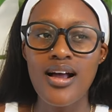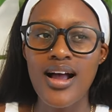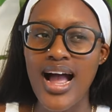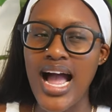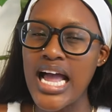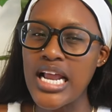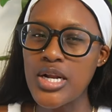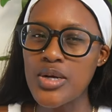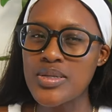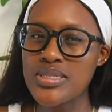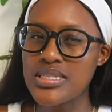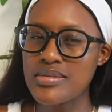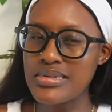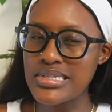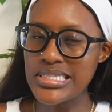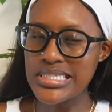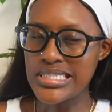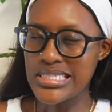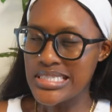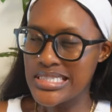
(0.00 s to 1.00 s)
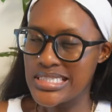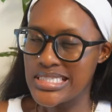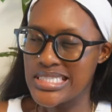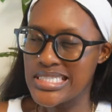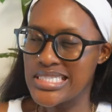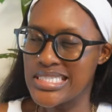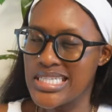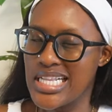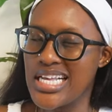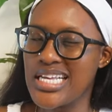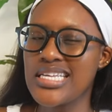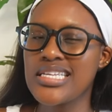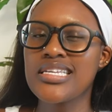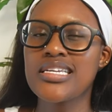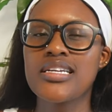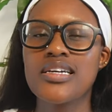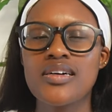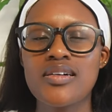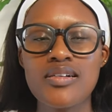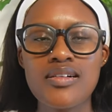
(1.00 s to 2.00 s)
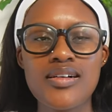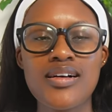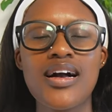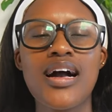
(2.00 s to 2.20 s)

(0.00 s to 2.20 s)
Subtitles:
I know it's a bit, you know,